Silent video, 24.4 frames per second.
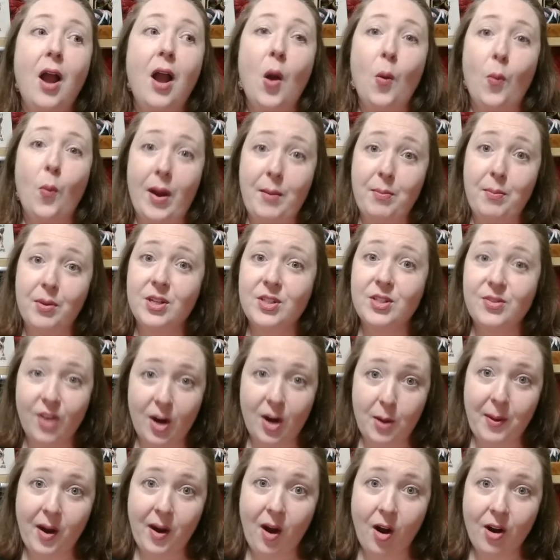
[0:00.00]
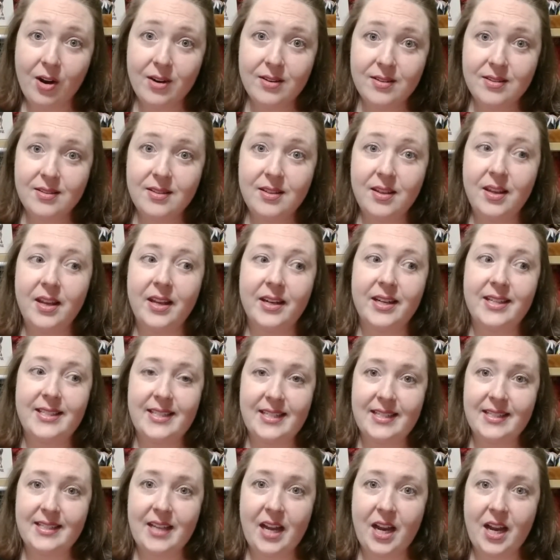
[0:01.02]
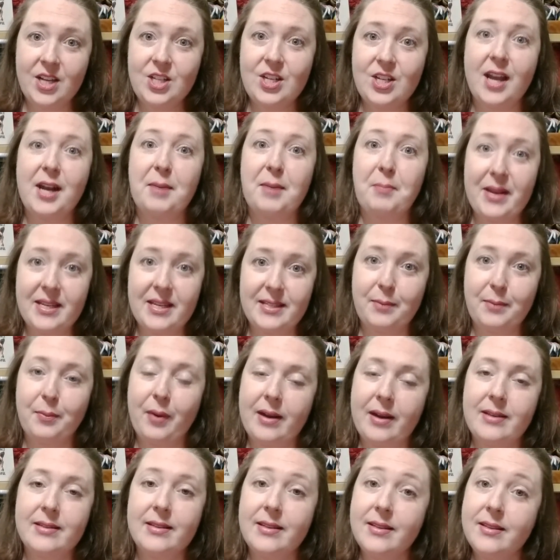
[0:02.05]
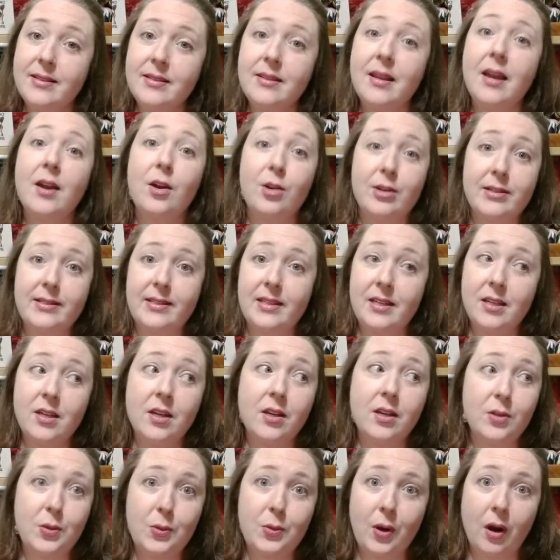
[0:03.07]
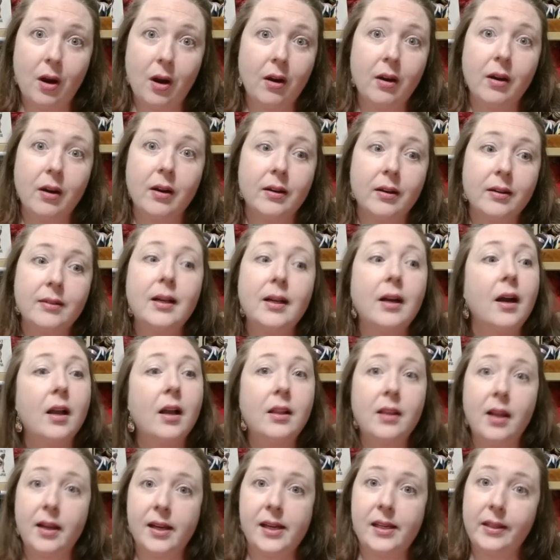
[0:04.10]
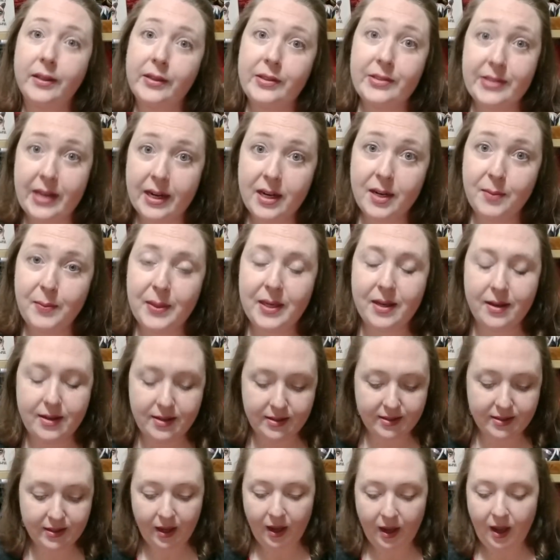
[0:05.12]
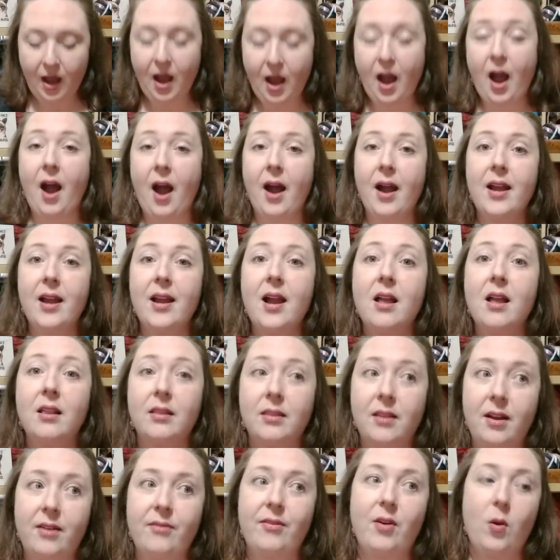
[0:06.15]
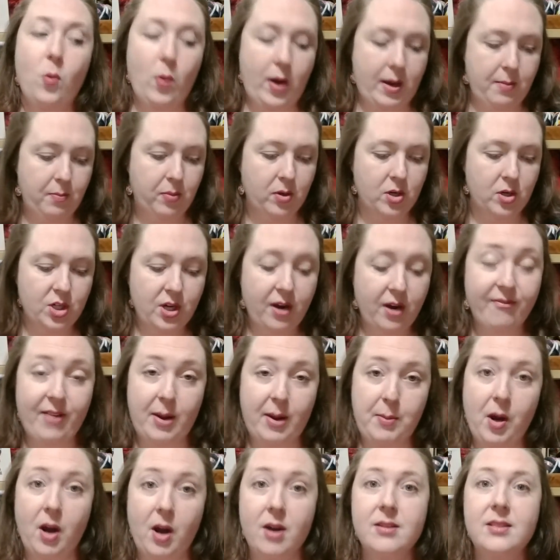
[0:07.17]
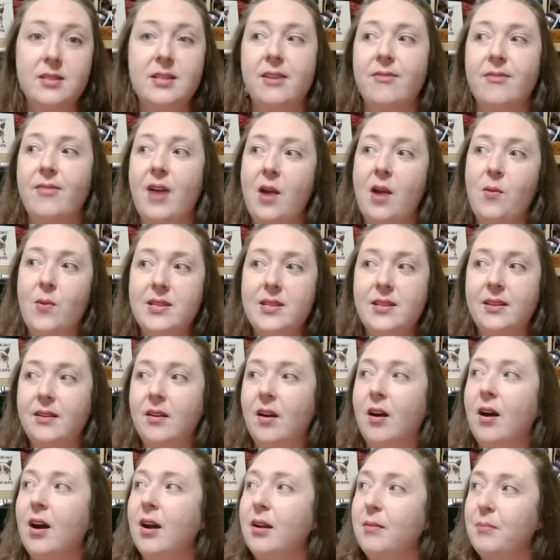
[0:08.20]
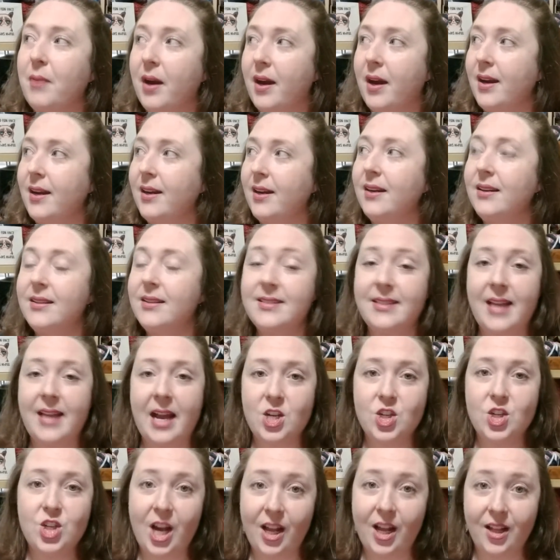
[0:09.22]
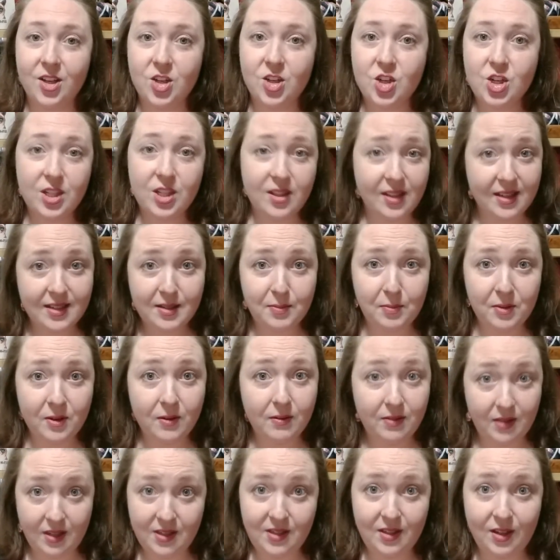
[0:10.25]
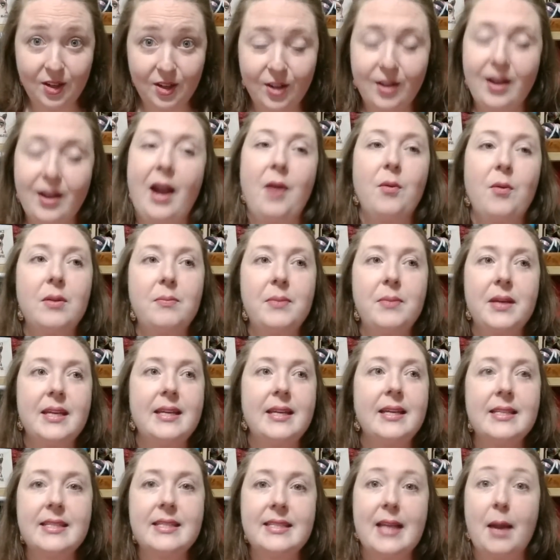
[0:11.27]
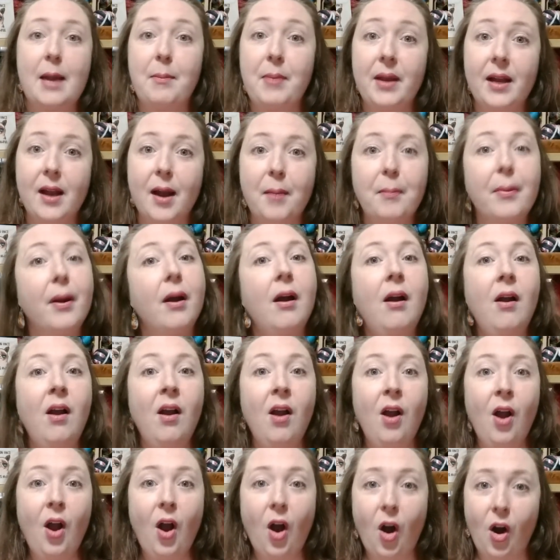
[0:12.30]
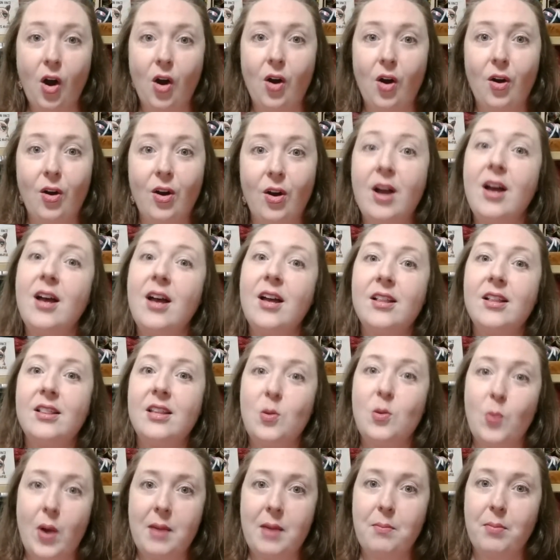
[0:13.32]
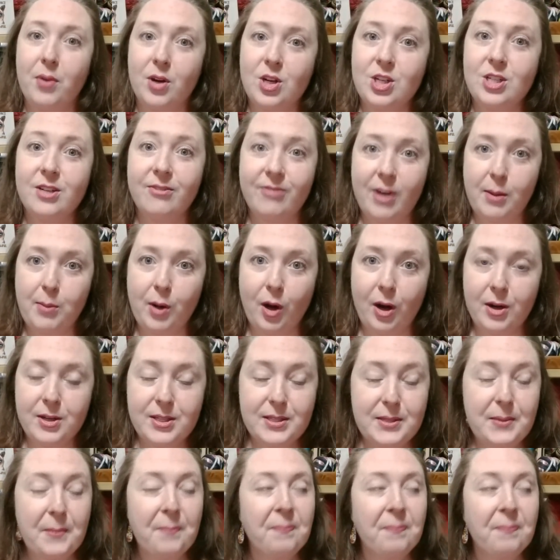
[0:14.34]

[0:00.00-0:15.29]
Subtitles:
White Birch Fiber Arts in a D-stash at amazing prices. Christy, you are a lucky little duck, because I love White Birch Fiber Arts. If I wasn't on my stash challenge this year, I would be snapping up all the White Birch Fiber Arts.